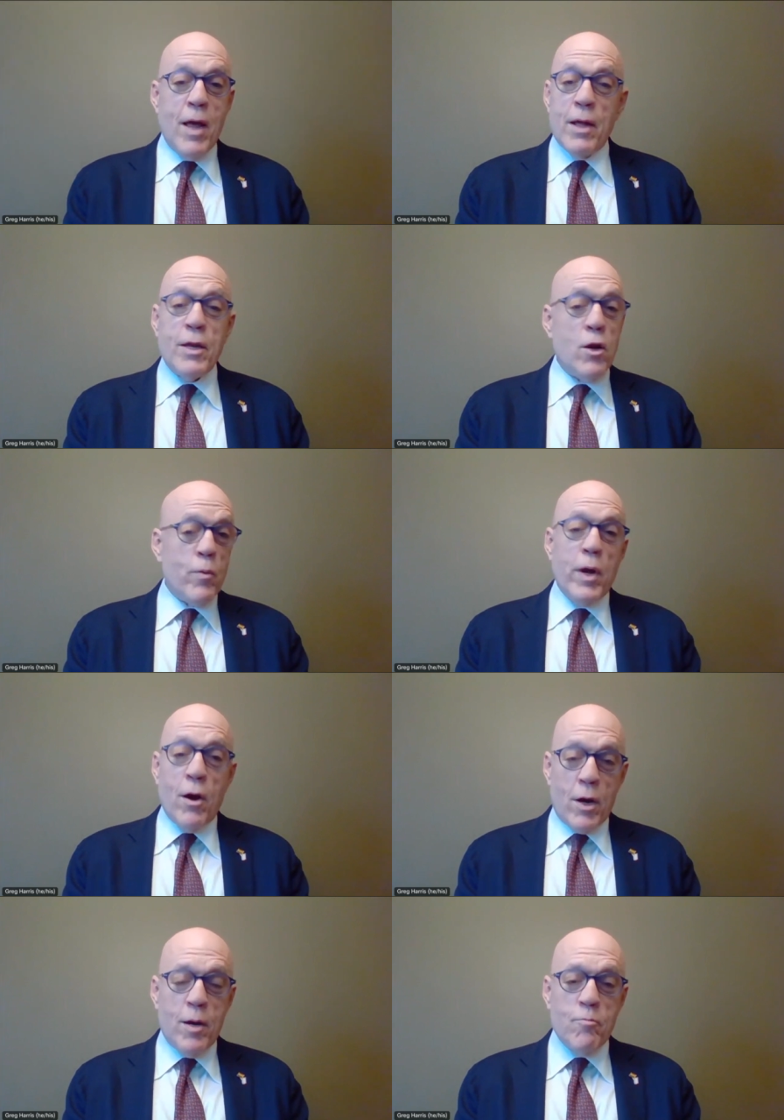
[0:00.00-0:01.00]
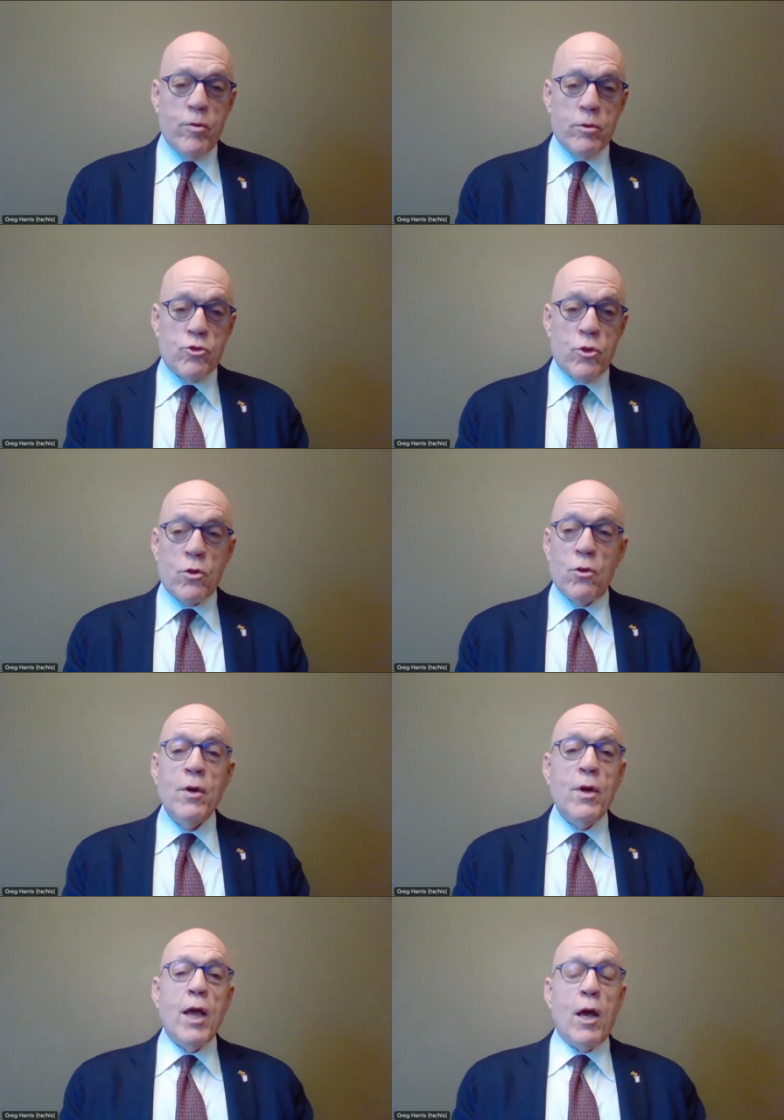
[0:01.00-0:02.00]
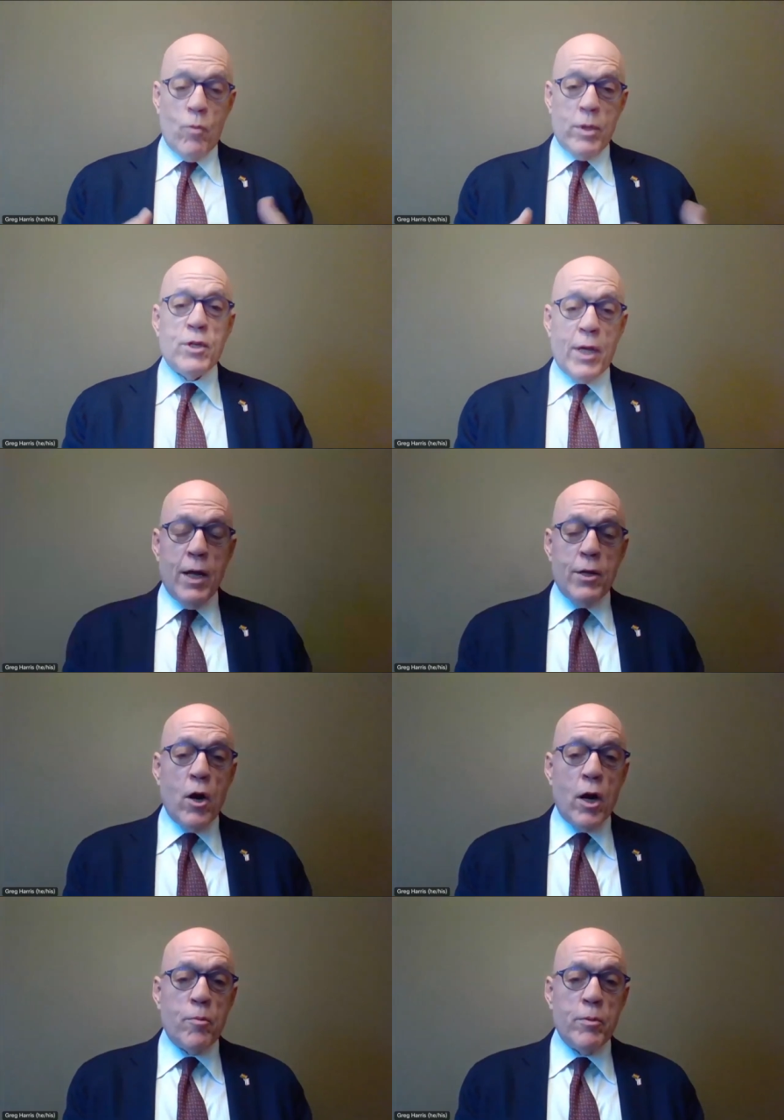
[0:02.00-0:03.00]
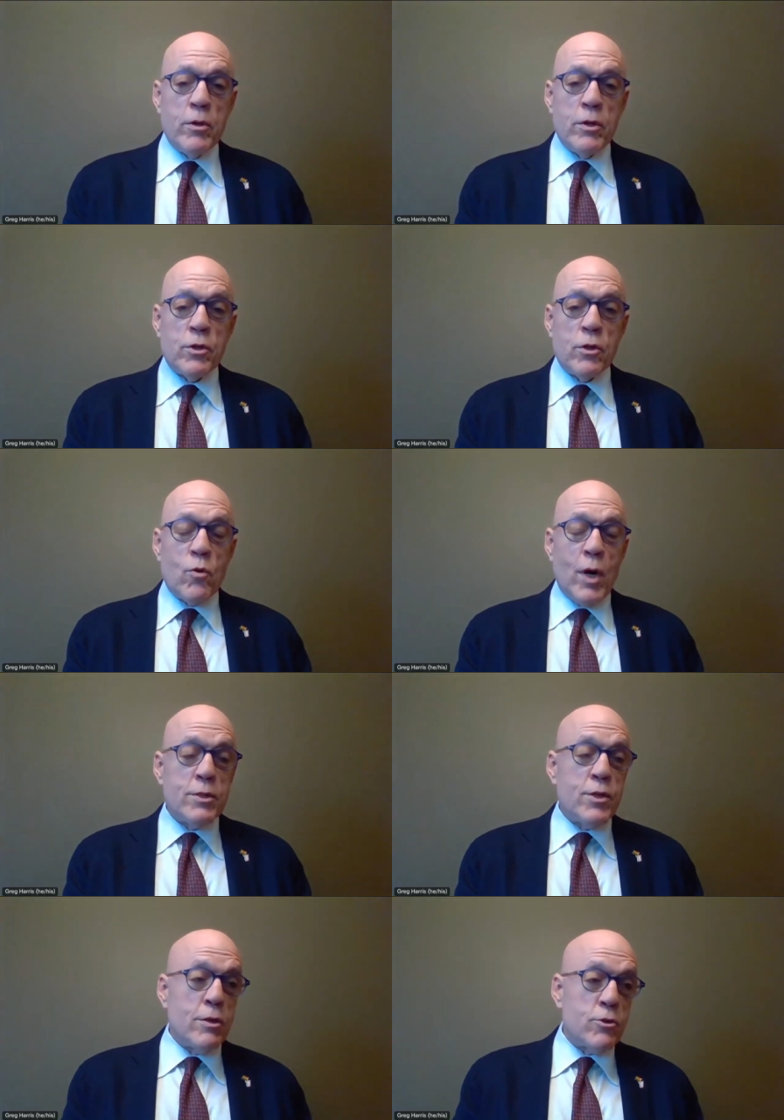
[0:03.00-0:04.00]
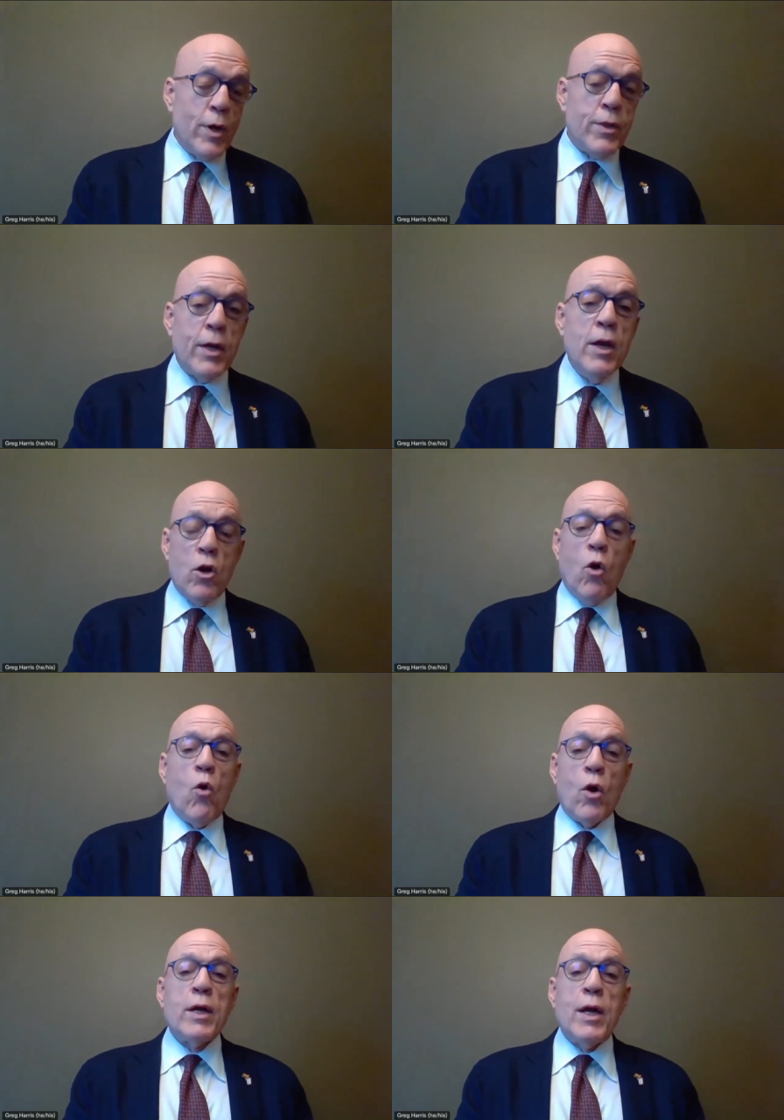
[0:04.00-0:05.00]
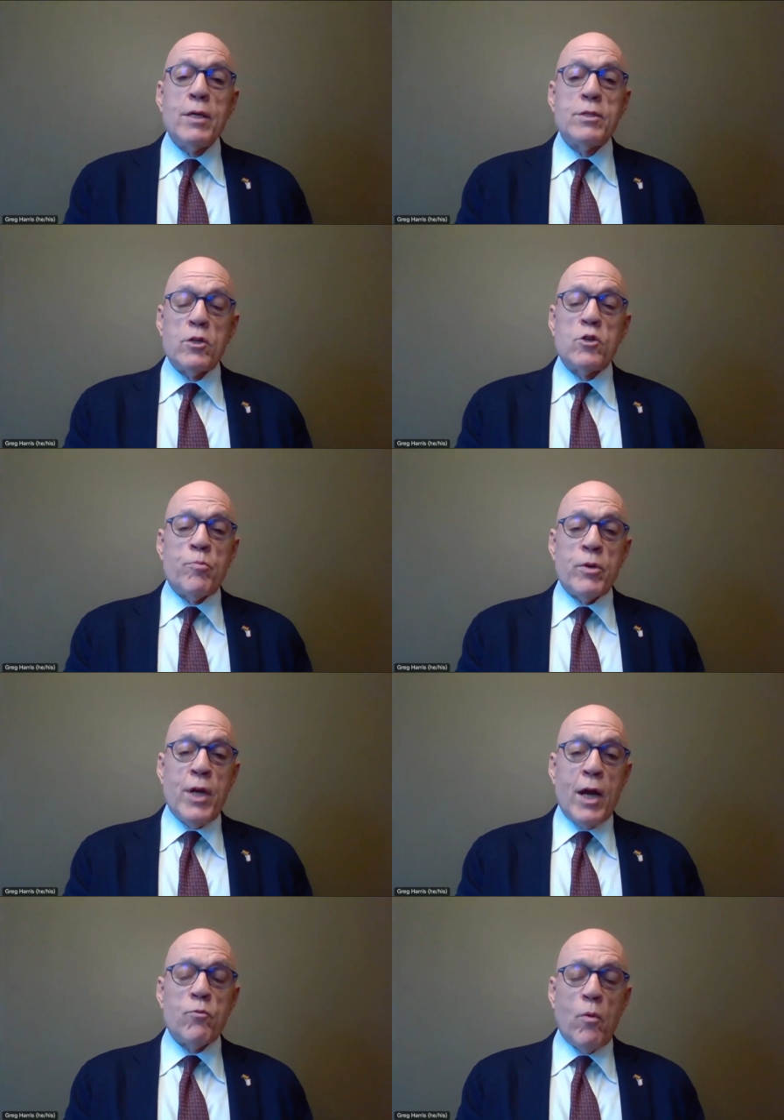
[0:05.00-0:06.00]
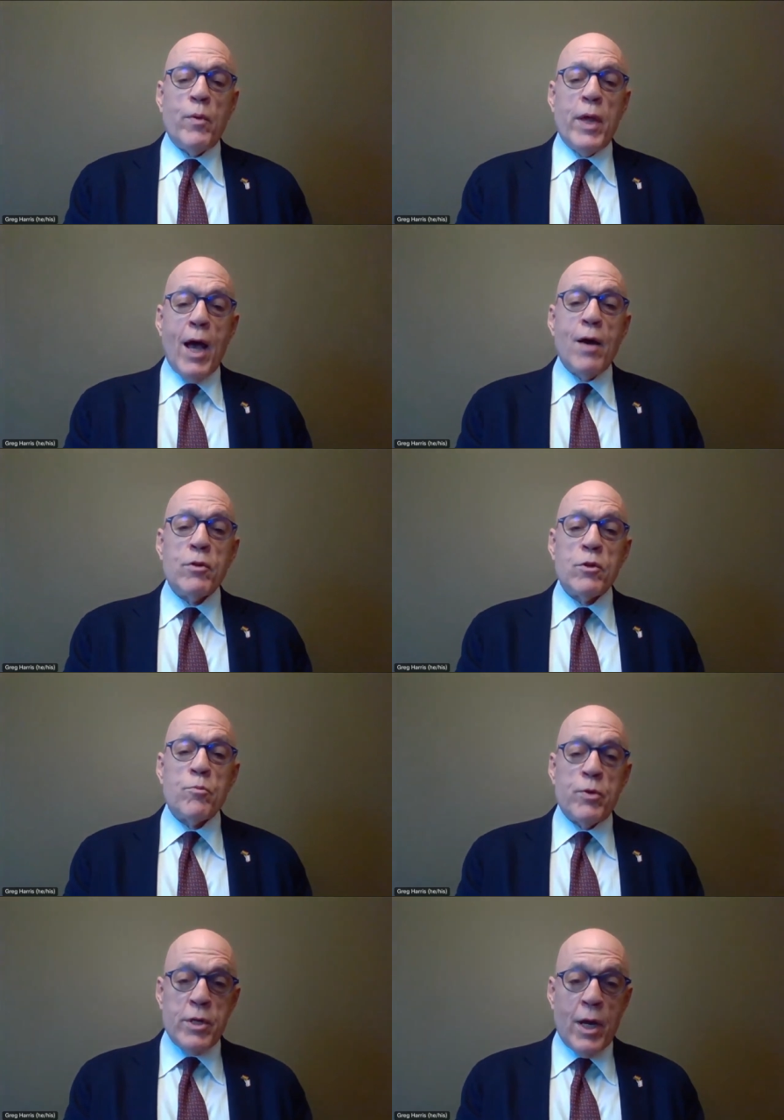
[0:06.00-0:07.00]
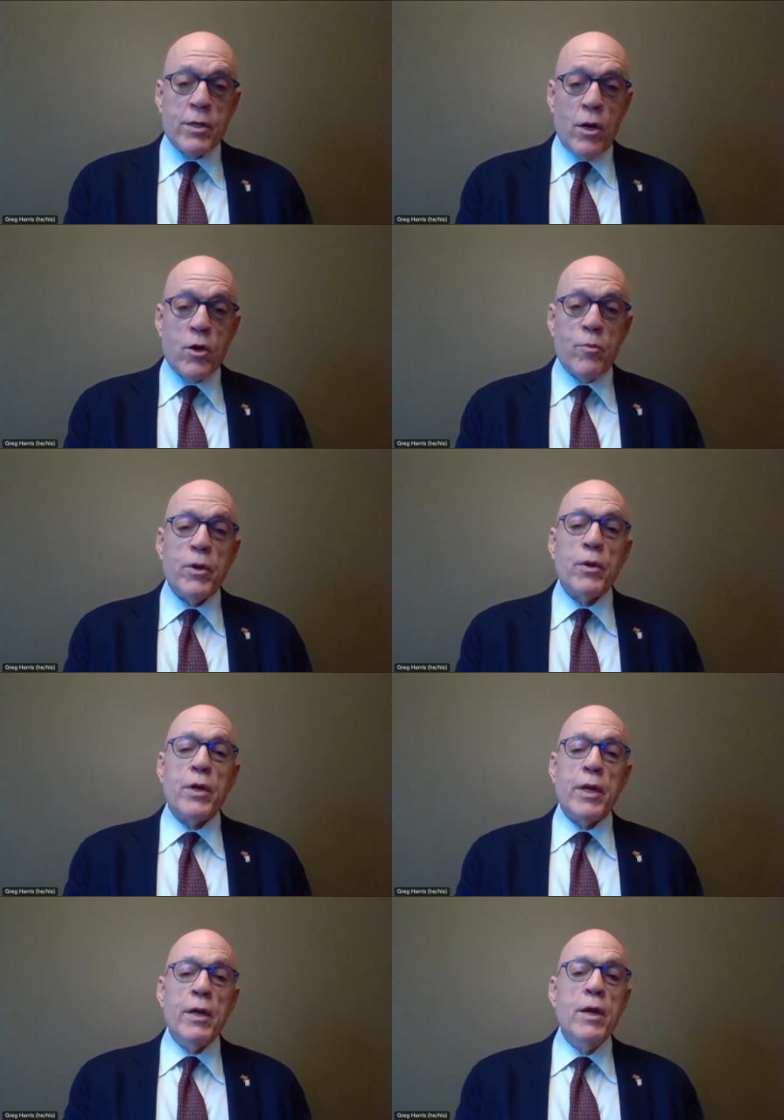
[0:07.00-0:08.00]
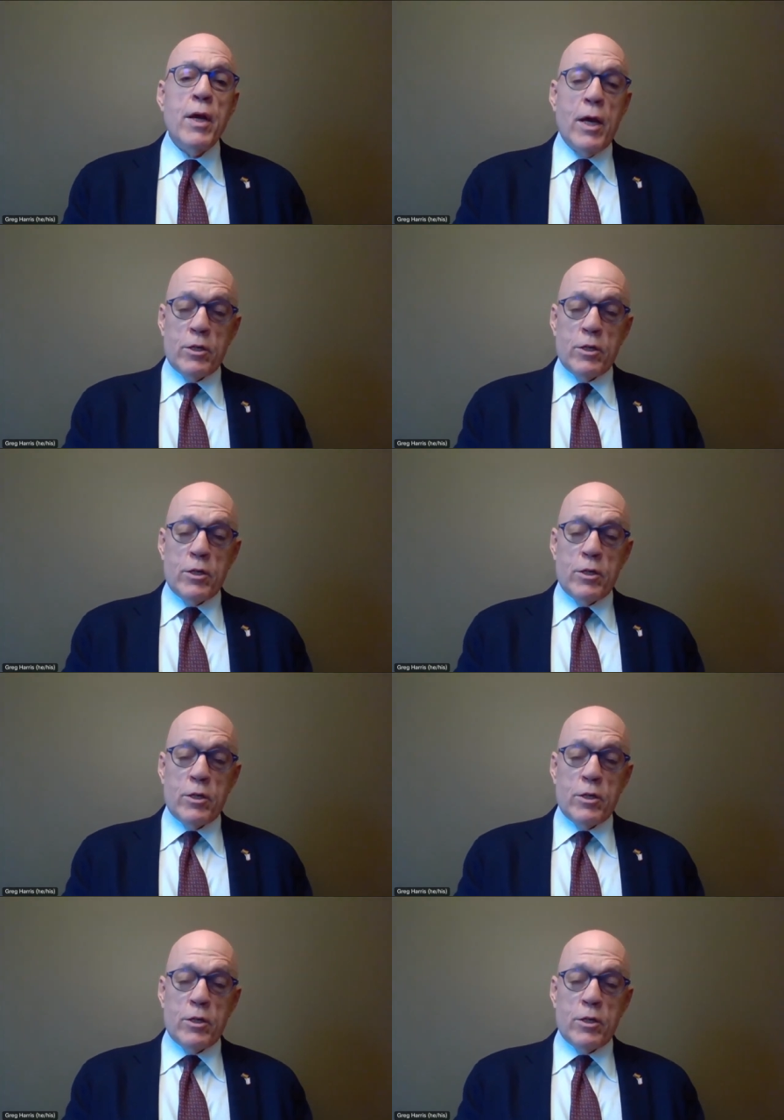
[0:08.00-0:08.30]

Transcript: And here we are, come full circle. And once again, our community's in the crosshairs. So I think organizing to protect what we have and to protect our community,